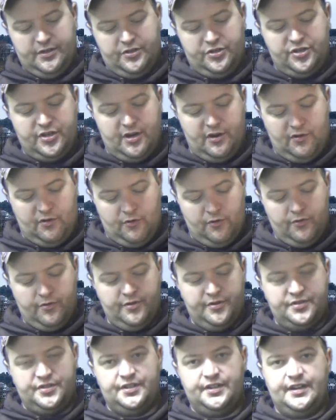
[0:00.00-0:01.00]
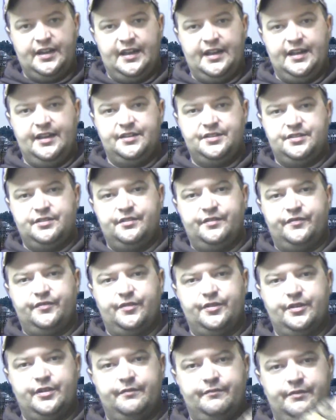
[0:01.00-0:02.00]
the shell holders and it has in the
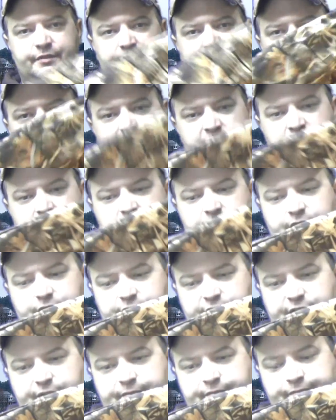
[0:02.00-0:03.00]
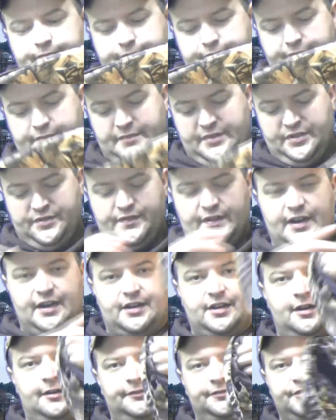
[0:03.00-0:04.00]
front of it. It's very
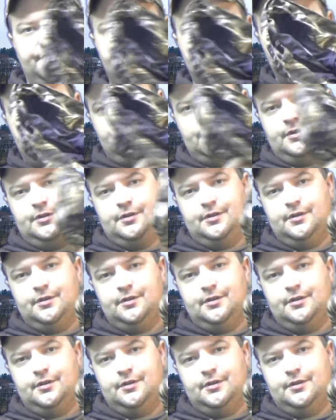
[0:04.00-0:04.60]
comfortable.